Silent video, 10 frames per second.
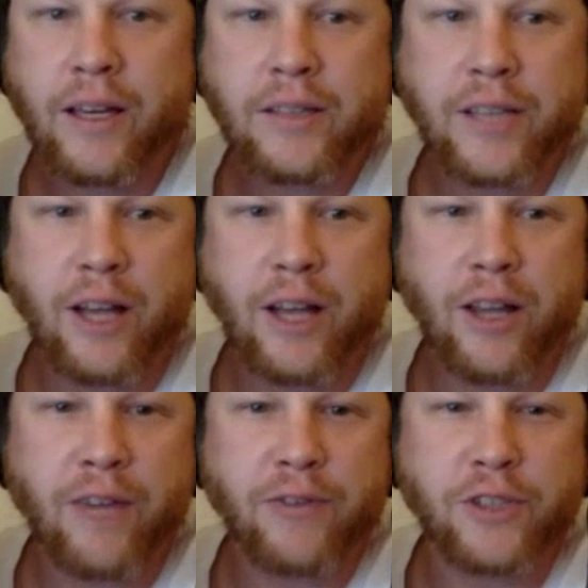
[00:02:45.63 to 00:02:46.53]
See, I'll
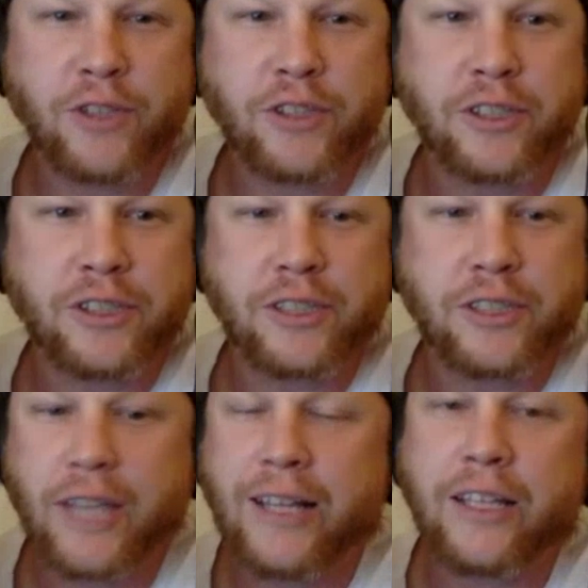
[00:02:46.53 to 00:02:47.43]
have just a
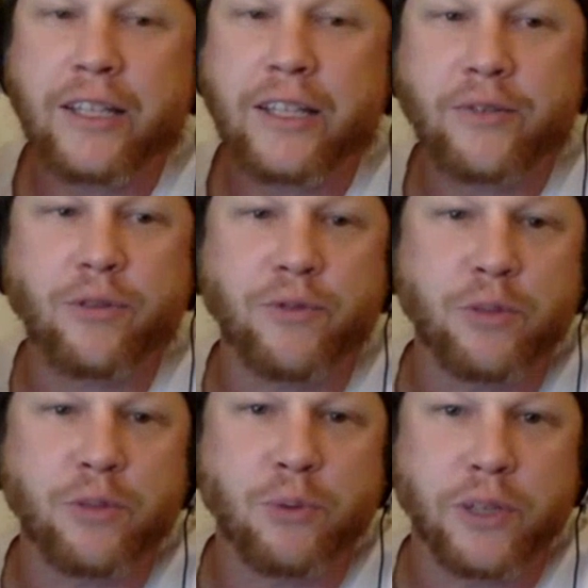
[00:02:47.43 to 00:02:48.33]
slightly different
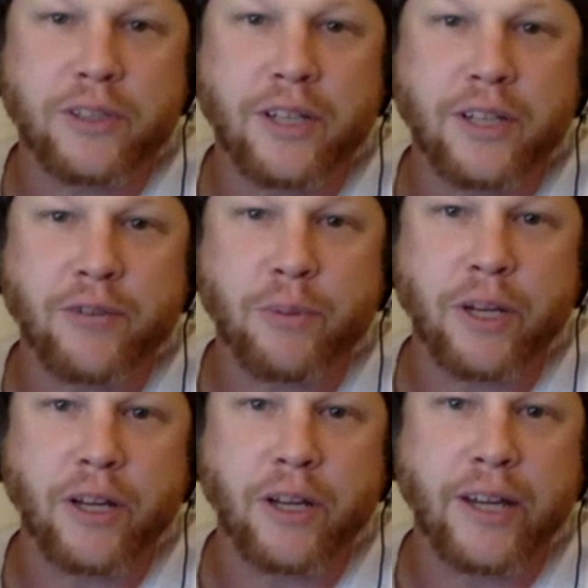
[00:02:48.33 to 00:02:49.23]
viewpoint than
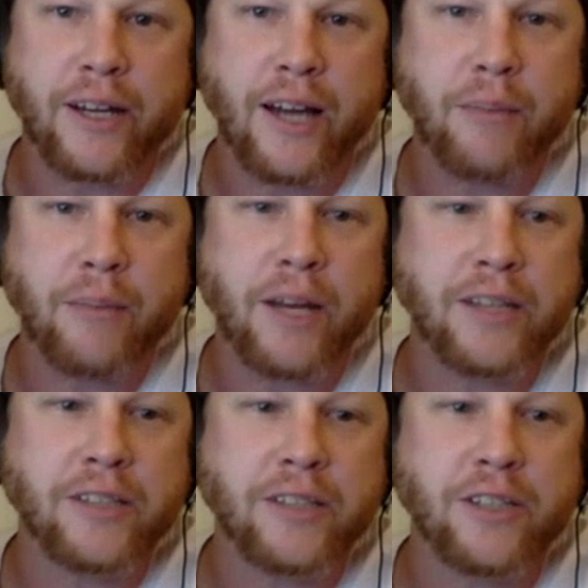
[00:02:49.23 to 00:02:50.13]
everybody on that. I'm not
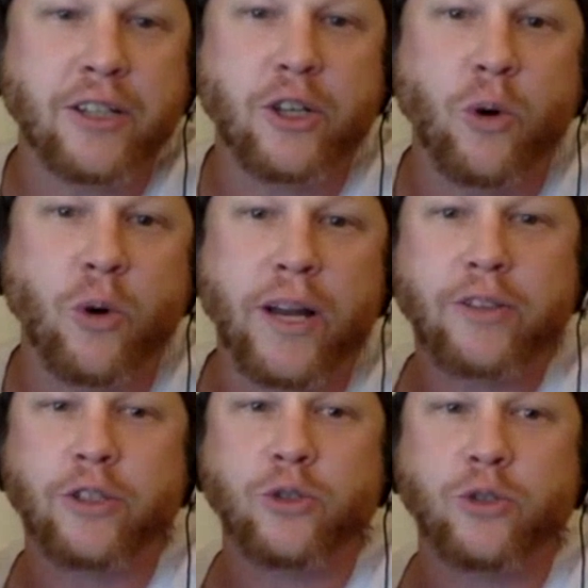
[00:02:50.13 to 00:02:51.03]
necessarily going
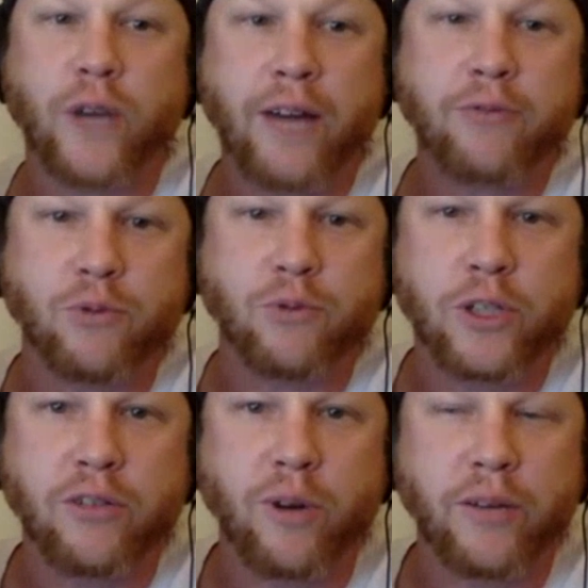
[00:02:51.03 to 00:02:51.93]
out to draft
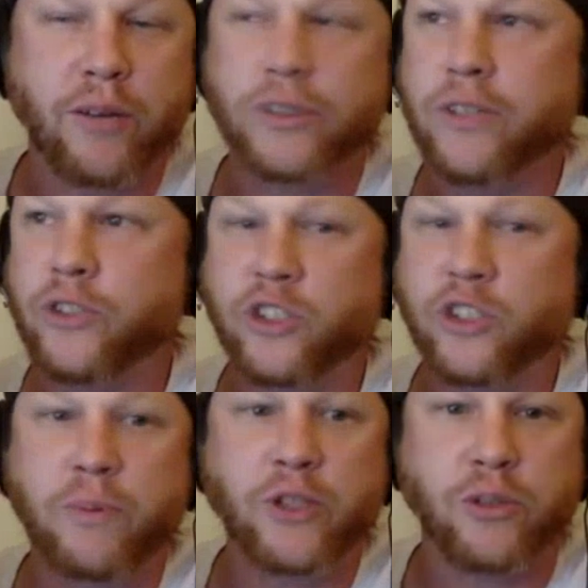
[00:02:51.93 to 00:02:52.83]
rookie wide receivers,
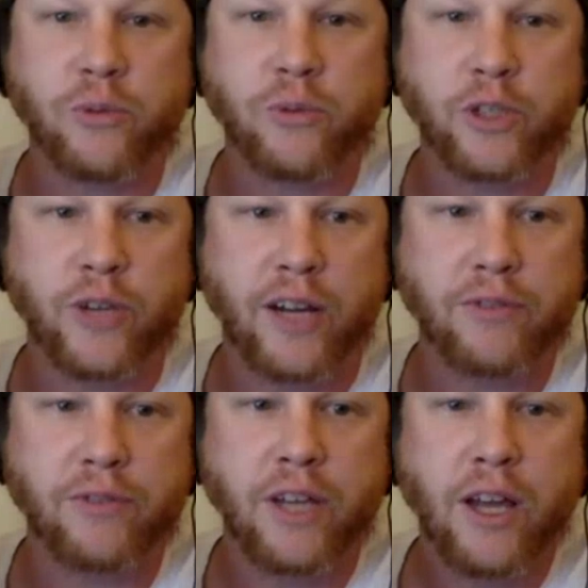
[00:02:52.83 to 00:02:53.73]
especially
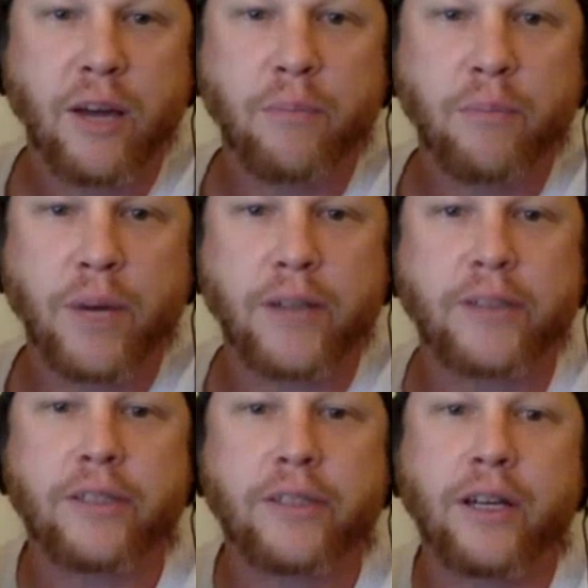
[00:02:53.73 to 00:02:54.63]
redraft,
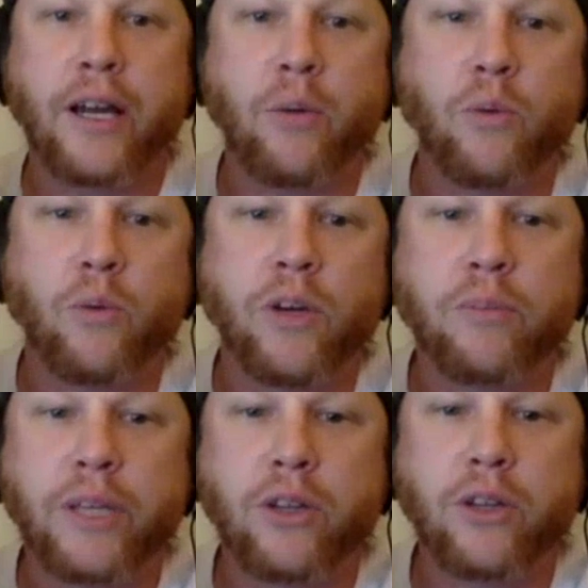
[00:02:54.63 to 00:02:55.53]
but I
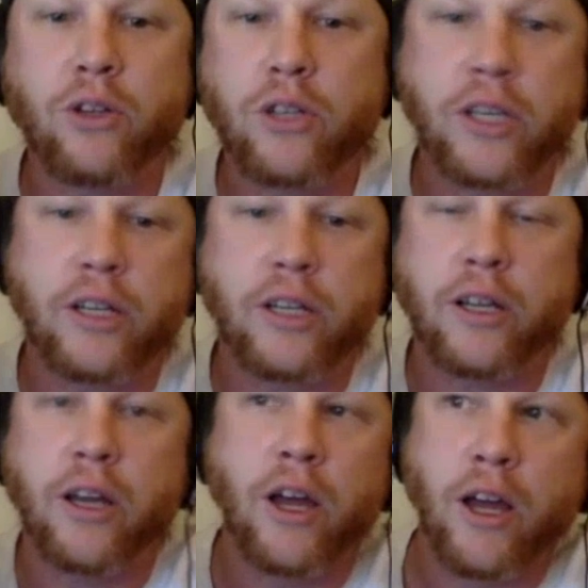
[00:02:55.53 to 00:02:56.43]
will be looking.
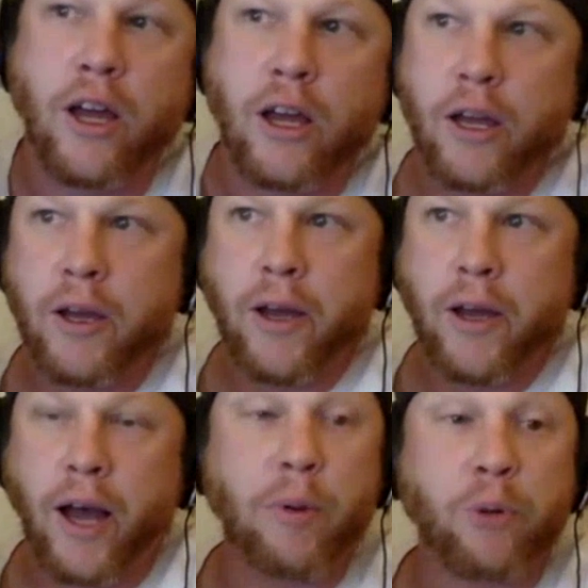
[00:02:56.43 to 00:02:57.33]
I'm
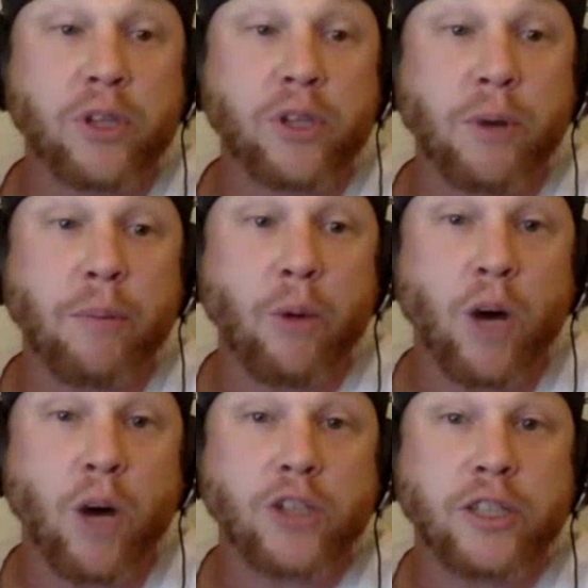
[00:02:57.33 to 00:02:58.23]
going to put them on my
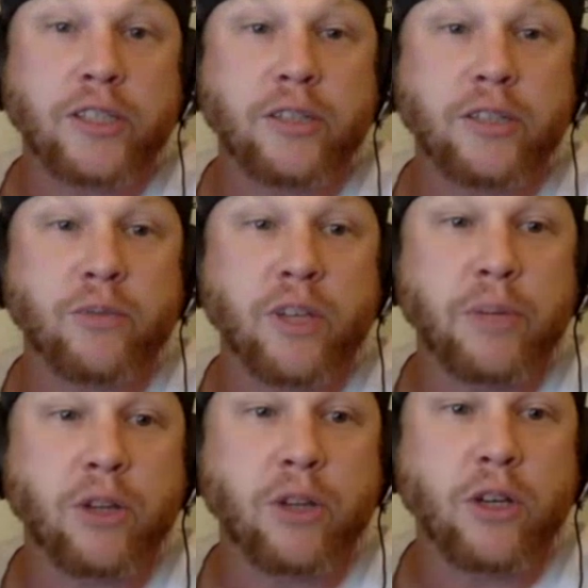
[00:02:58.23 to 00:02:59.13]
watch list and really
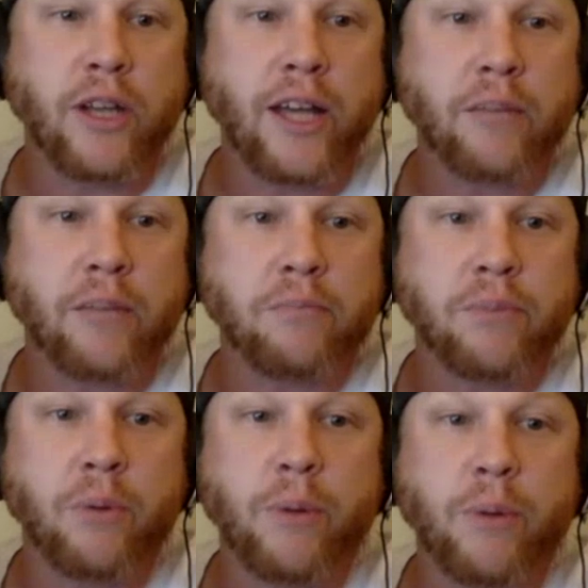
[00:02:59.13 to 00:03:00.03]
be looking at them
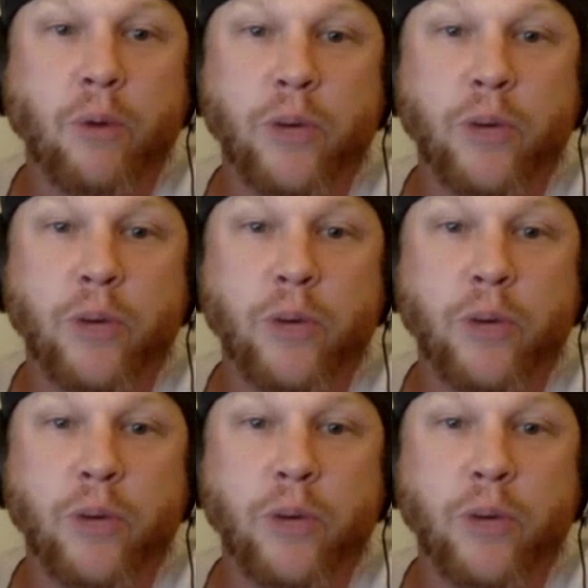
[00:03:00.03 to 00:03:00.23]
probably about